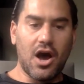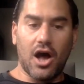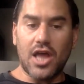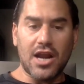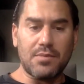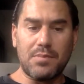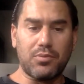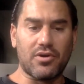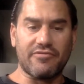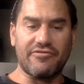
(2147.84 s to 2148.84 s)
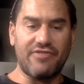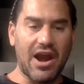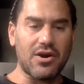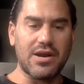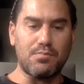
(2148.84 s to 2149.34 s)
a lot of people are
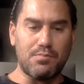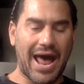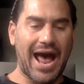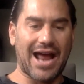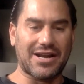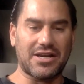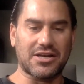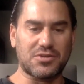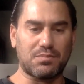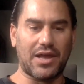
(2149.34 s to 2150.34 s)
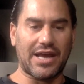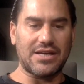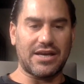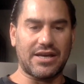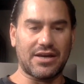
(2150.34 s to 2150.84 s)
very bad at
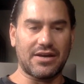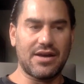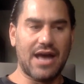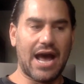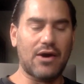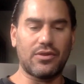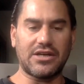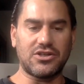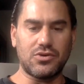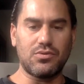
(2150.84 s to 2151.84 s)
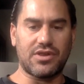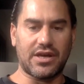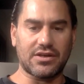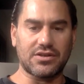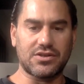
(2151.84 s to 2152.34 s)
explaining how they do
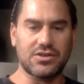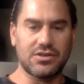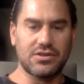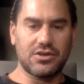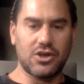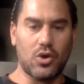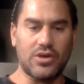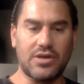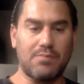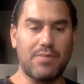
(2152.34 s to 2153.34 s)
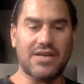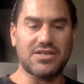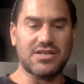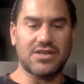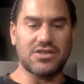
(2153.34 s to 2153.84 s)
things. It makes
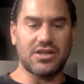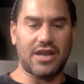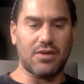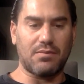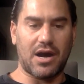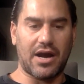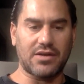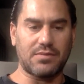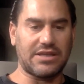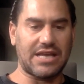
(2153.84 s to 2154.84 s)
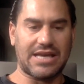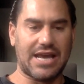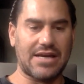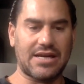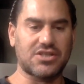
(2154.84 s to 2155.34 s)
sense in their mind, but they
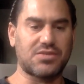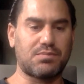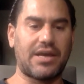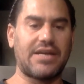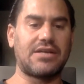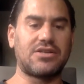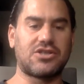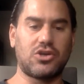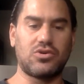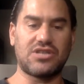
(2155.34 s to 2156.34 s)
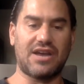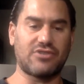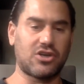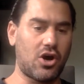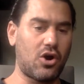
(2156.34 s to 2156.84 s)
can't explain it. So you just have to
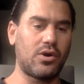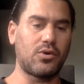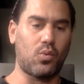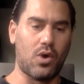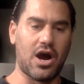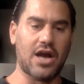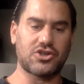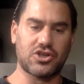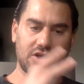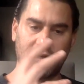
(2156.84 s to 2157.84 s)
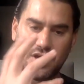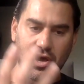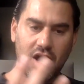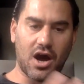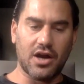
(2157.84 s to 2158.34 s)
go and watch and
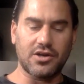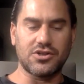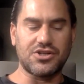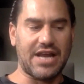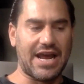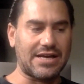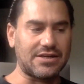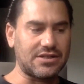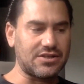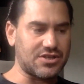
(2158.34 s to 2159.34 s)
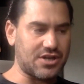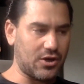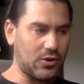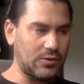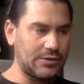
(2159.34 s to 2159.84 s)
understand. And
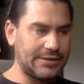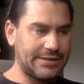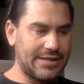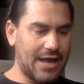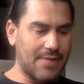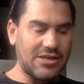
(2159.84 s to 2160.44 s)
so, I mean,